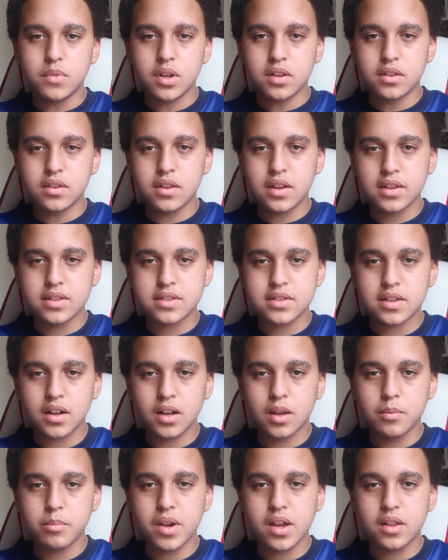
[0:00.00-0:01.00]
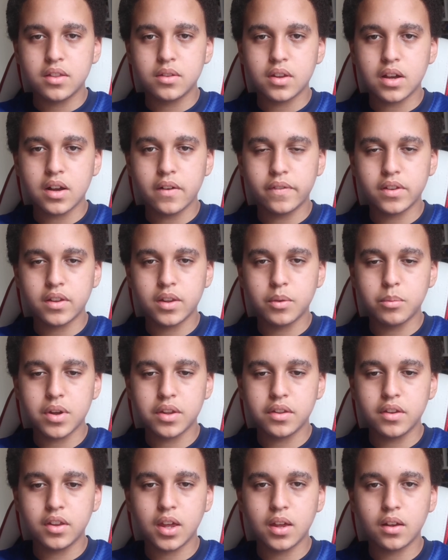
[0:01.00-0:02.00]
They sang a bit after they
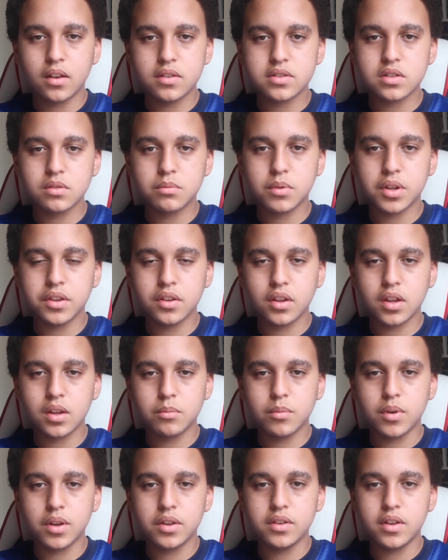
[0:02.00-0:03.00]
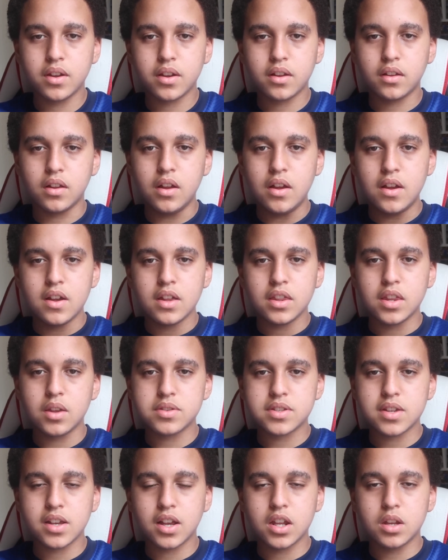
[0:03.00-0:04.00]
won the game, because they won the game 1-0. They were
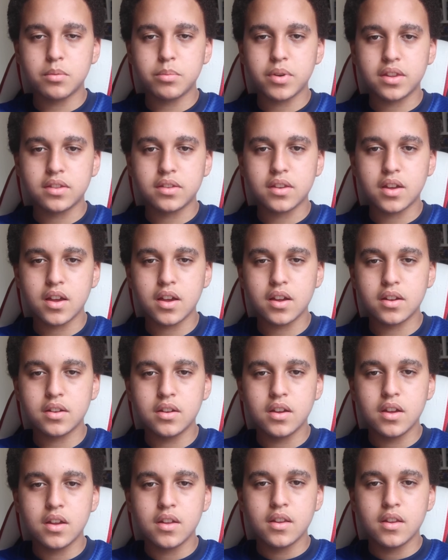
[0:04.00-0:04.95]
singing a bit then.